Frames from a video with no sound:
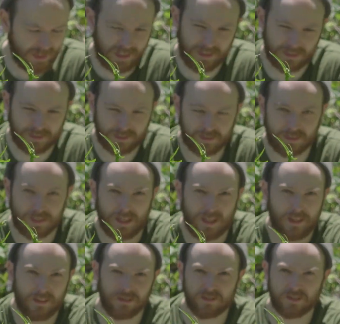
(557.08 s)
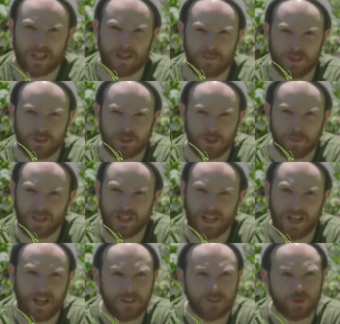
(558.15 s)
And in any other game, this could be
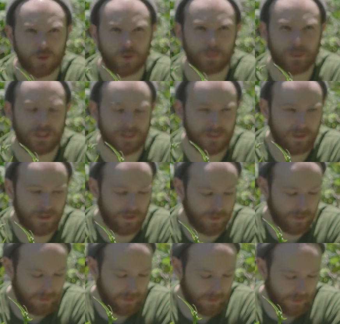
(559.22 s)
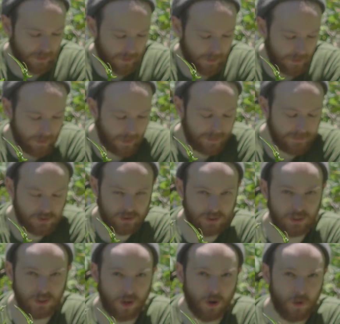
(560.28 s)
a hassle, but I
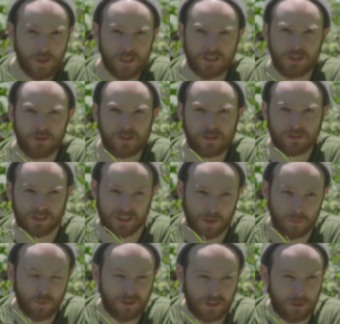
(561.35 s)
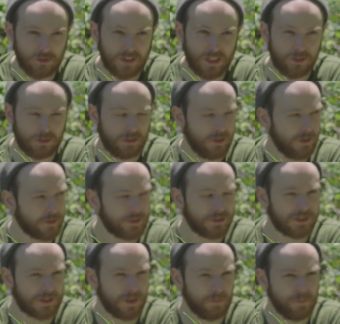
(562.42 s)
just always knew there was somewhere else I could look,
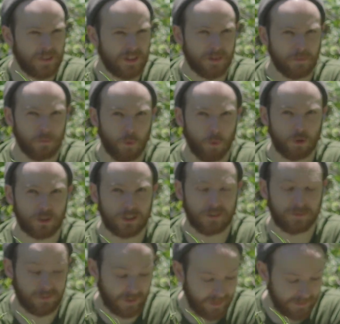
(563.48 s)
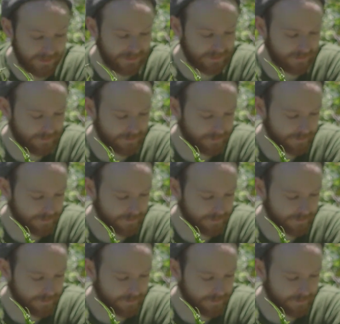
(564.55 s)
something more to find.